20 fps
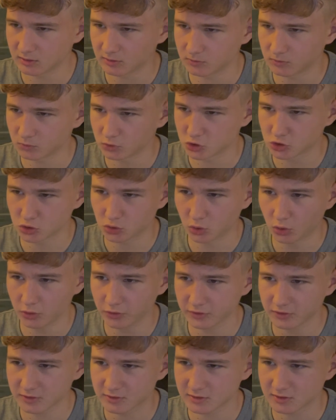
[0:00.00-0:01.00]
Which
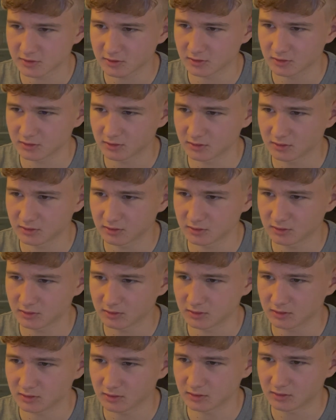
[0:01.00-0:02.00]
causes
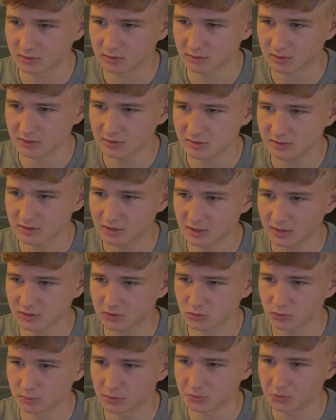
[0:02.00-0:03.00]
this guy
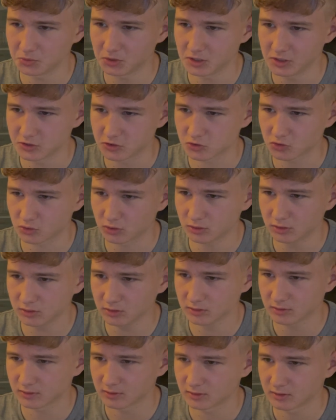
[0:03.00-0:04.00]
to be really strong.
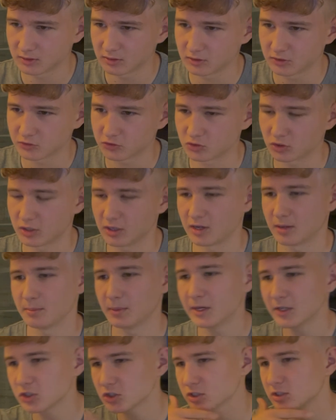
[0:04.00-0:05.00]
So I
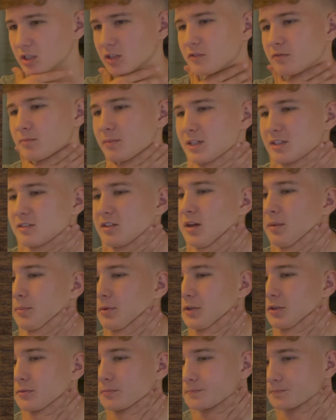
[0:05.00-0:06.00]
might just have messed up
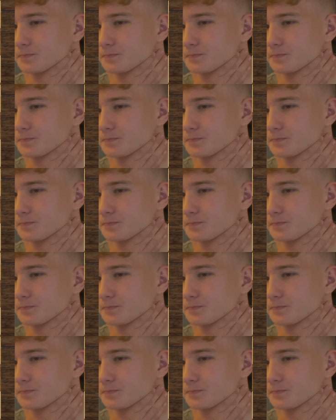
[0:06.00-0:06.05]
here.